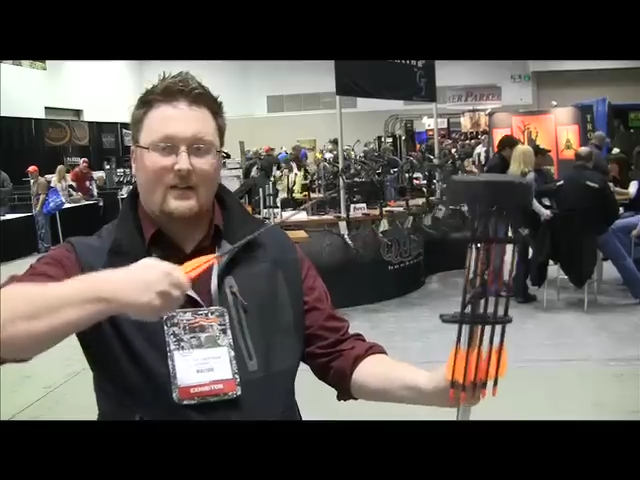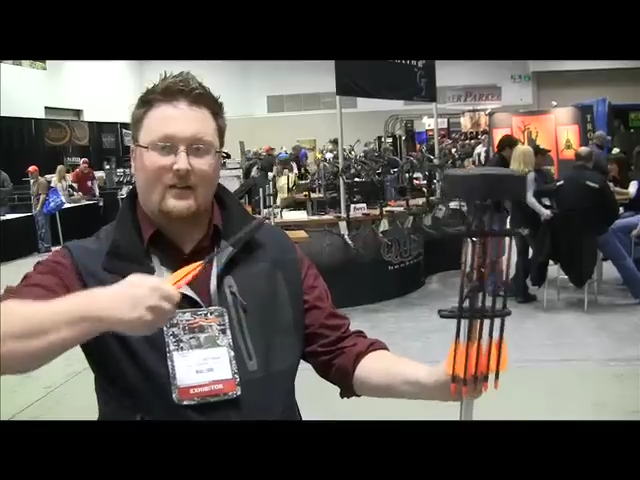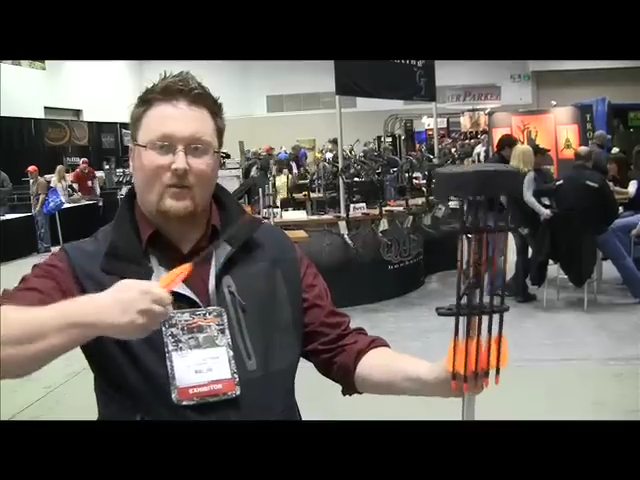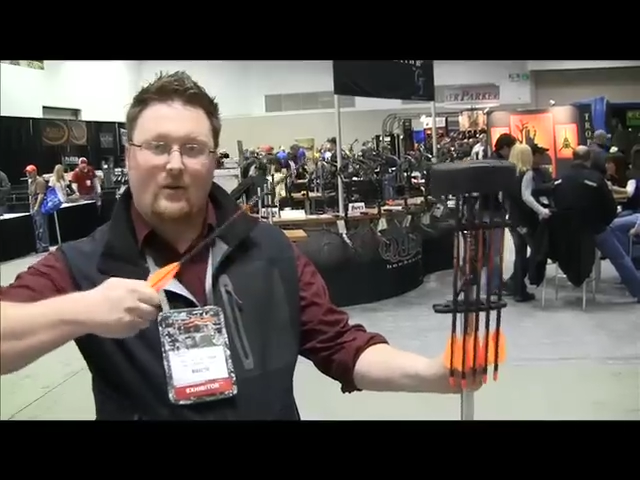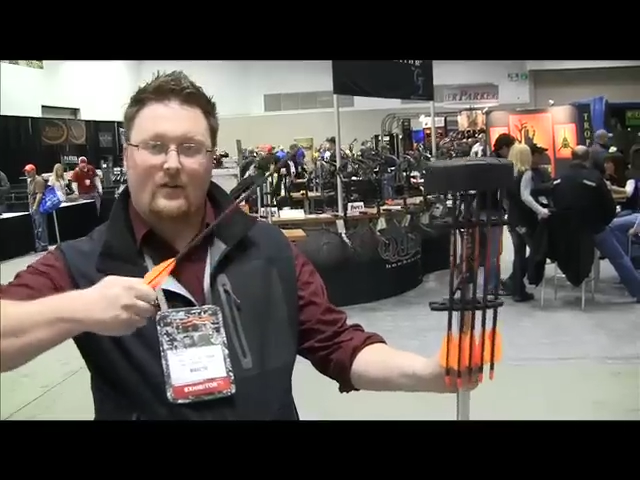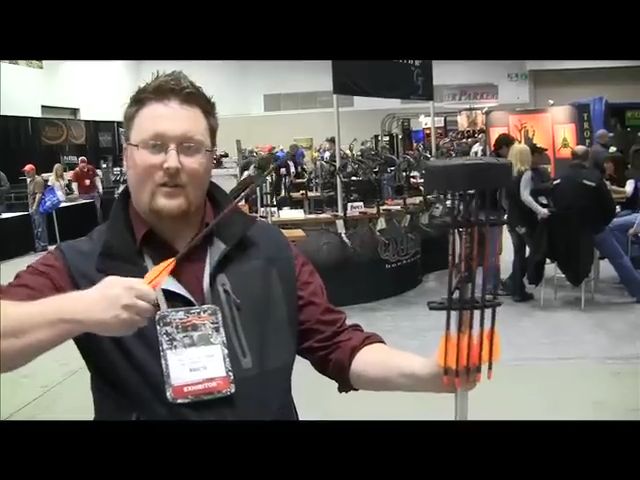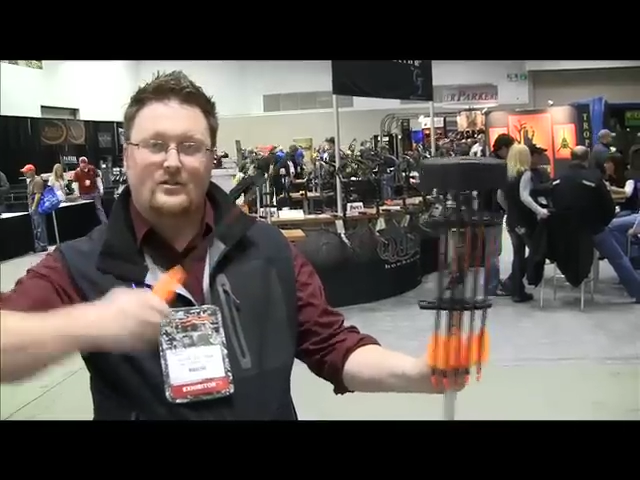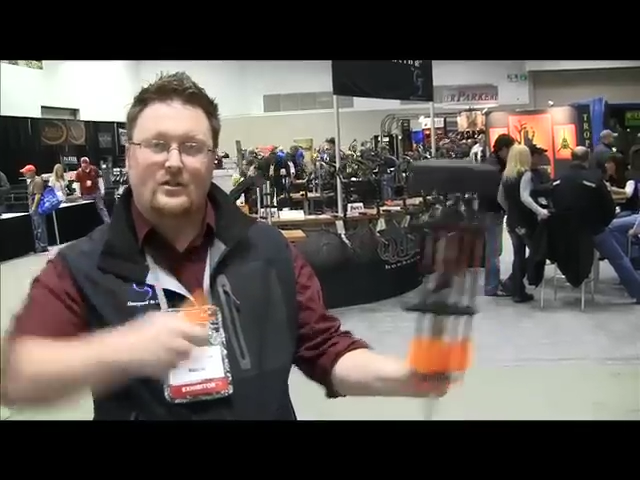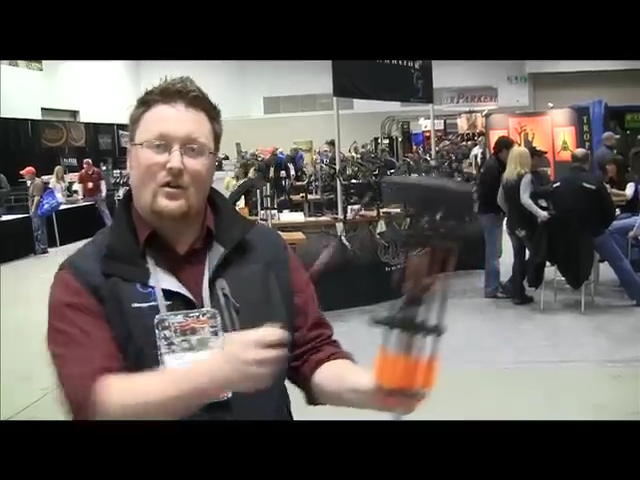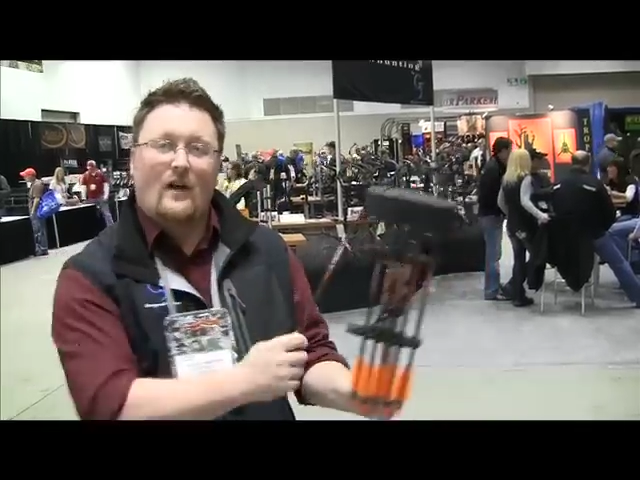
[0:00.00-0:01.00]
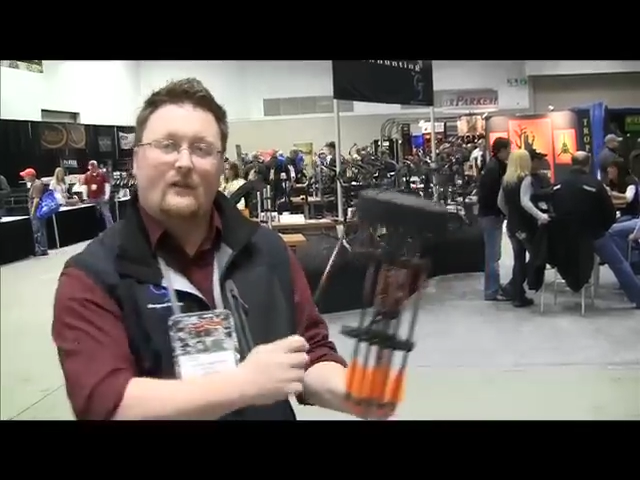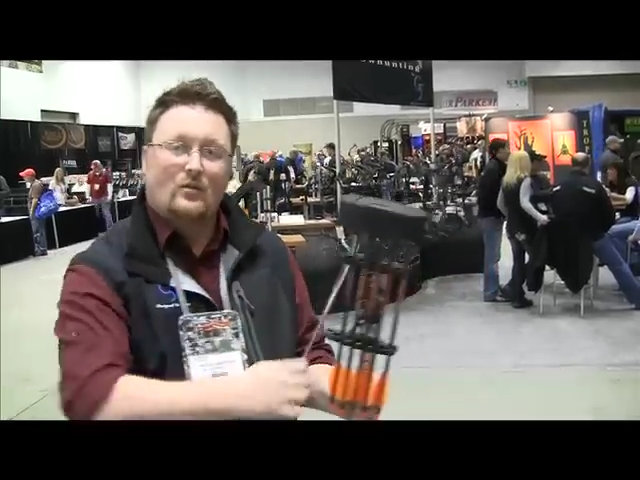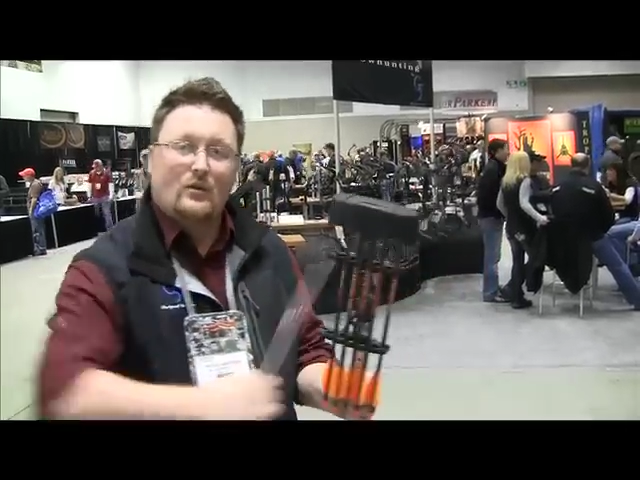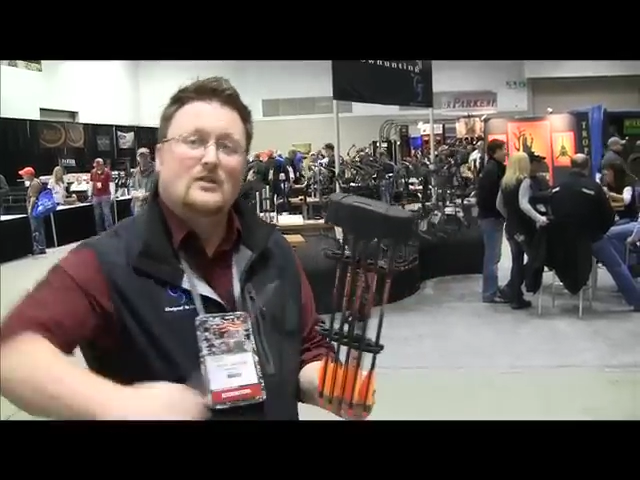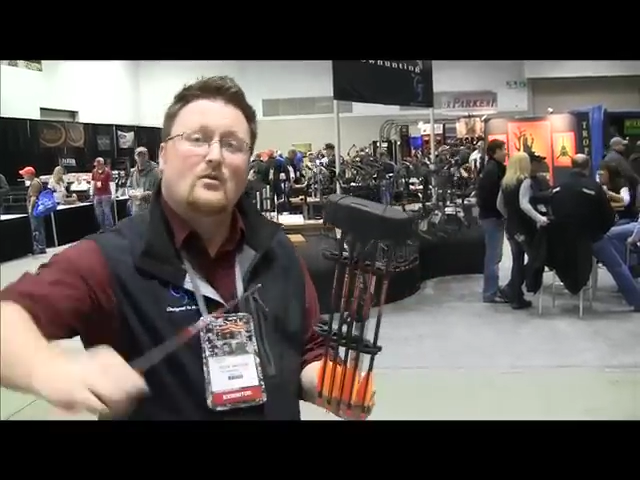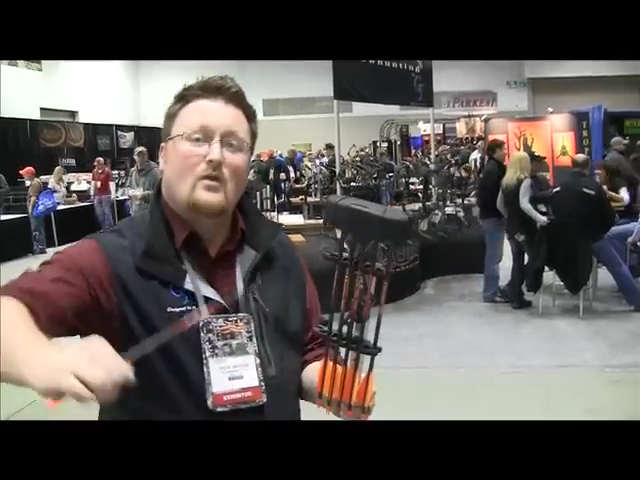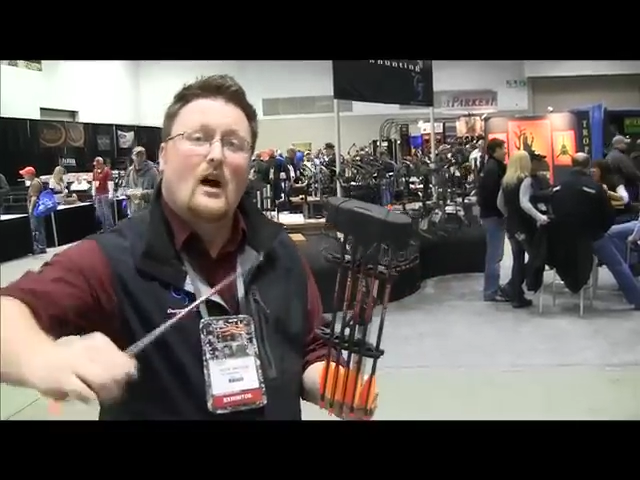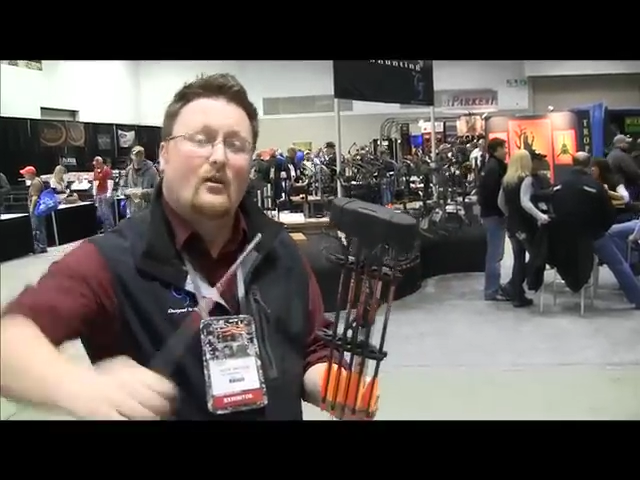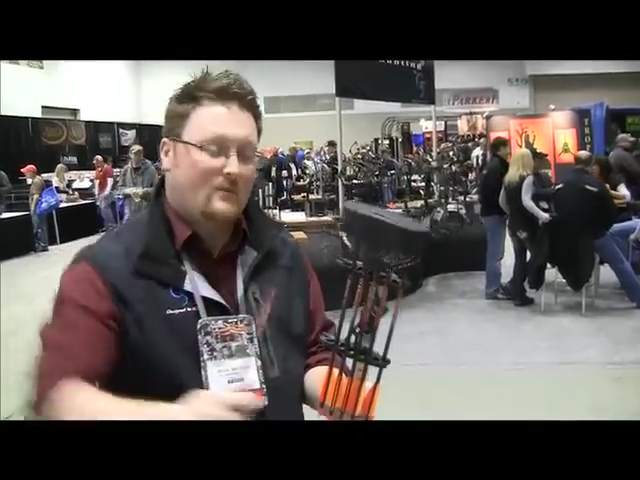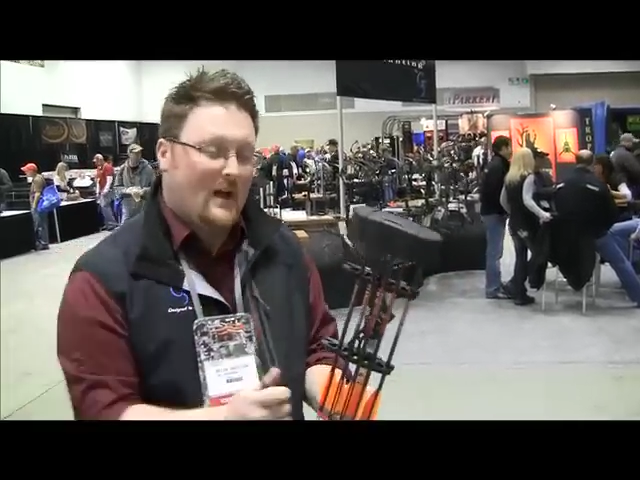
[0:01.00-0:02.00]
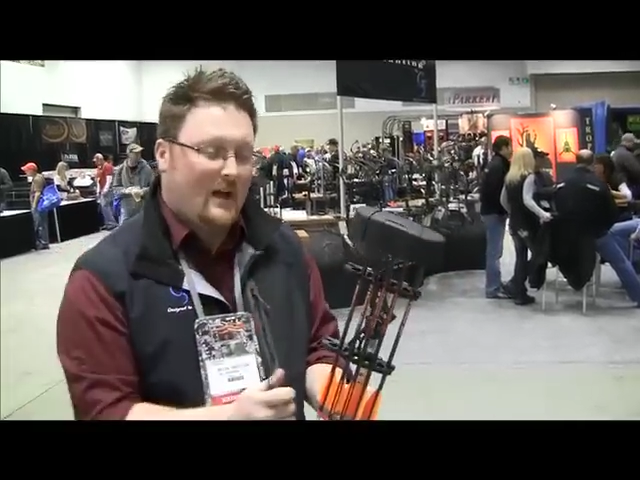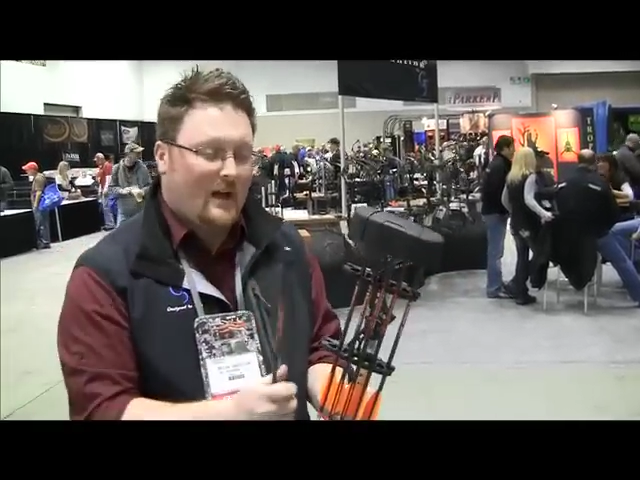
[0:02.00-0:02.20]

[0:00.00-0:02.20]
of the quiver so you don't have to reach around and make